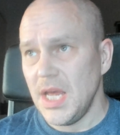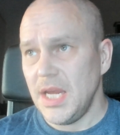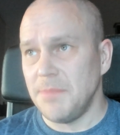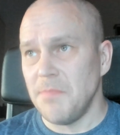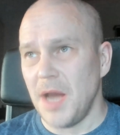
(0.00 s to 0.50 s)

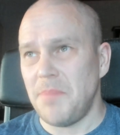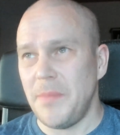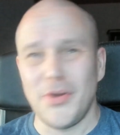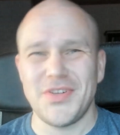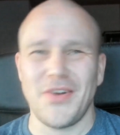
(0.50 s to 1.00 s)
It might be
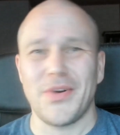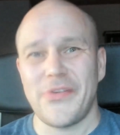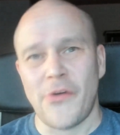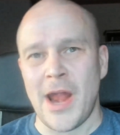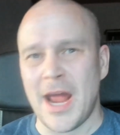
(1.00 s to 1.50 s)
because our
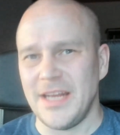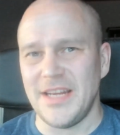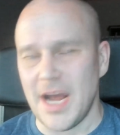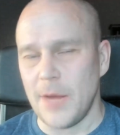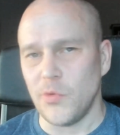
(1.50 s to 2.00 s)

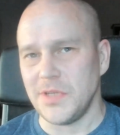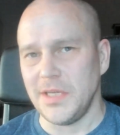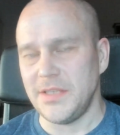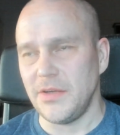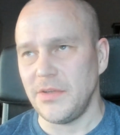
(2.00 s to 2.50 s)
granddad was
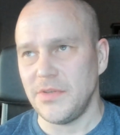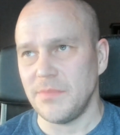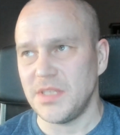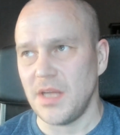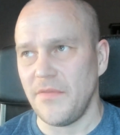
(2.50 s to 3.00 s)
listening to some
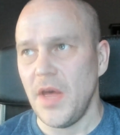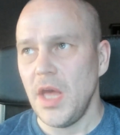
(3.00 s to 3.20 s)
stuff.